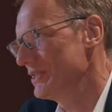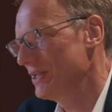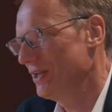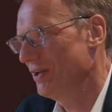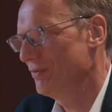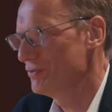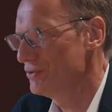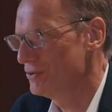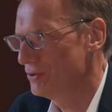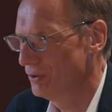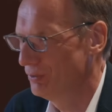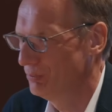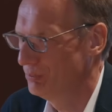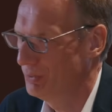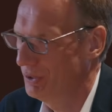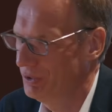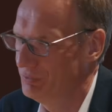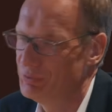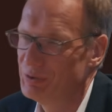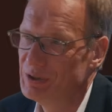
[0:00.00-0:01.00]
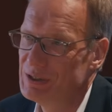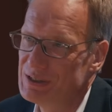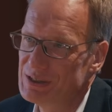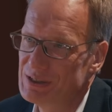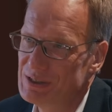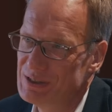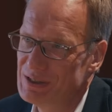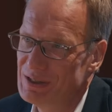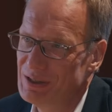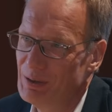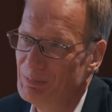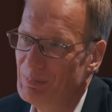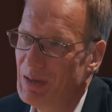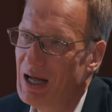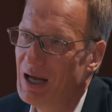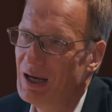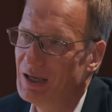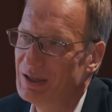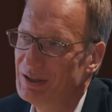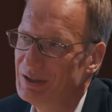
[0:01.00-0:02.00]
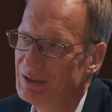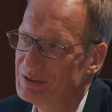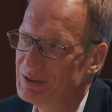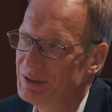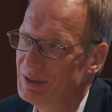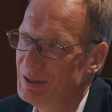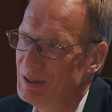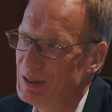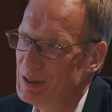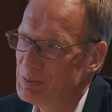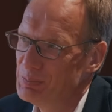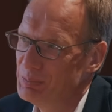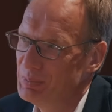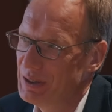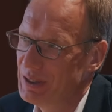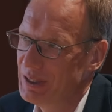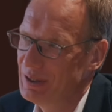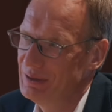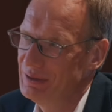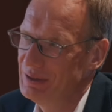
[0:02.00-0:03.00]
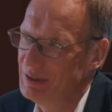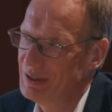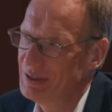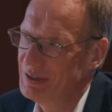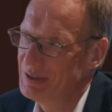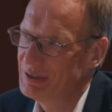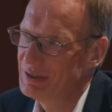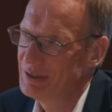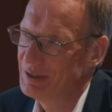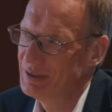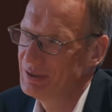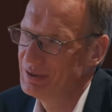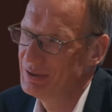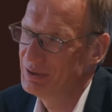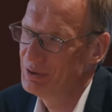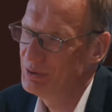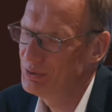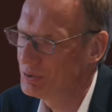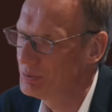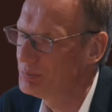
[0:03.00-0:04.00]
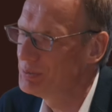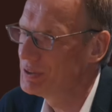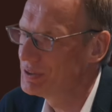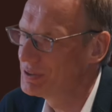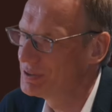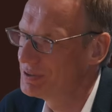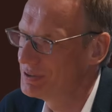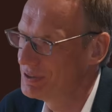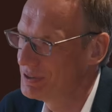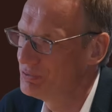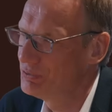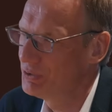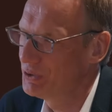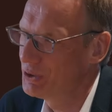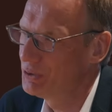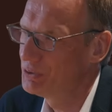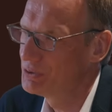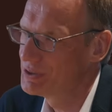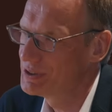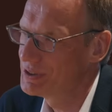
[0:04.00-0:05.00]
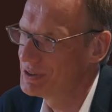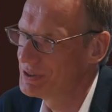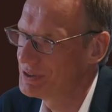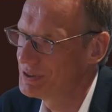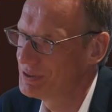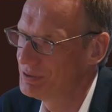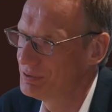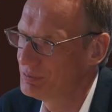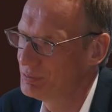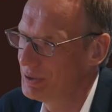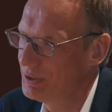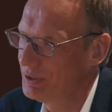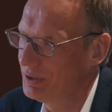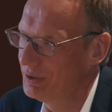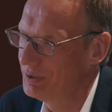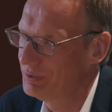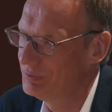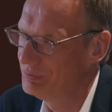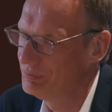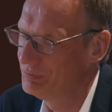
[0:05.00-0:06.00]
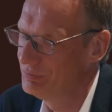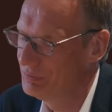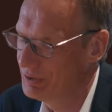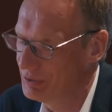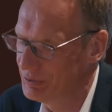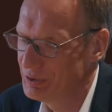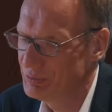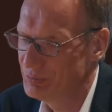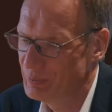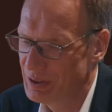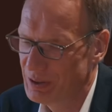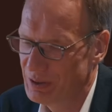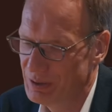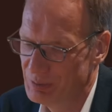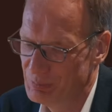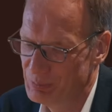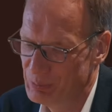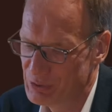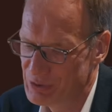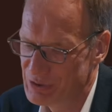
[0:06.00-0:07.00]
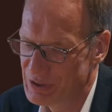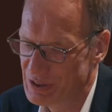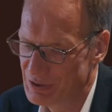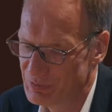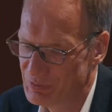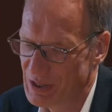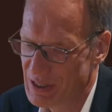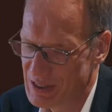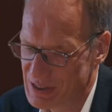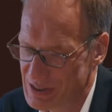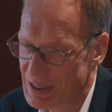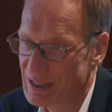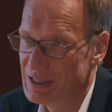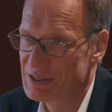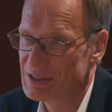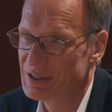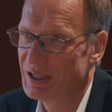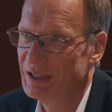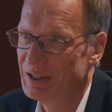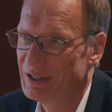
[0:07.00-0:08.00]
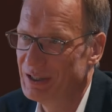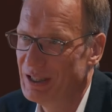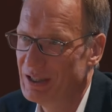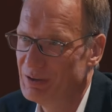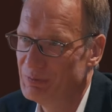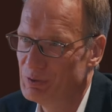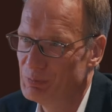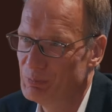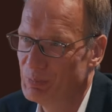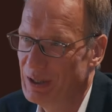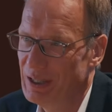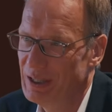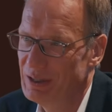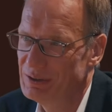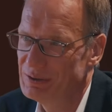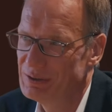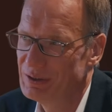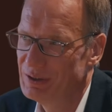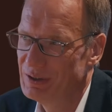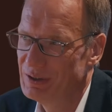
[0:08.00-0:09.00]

have certain preferences in a market. But I think in Europe, it's very consistent. We are very well perceived as a Scandinavian brand.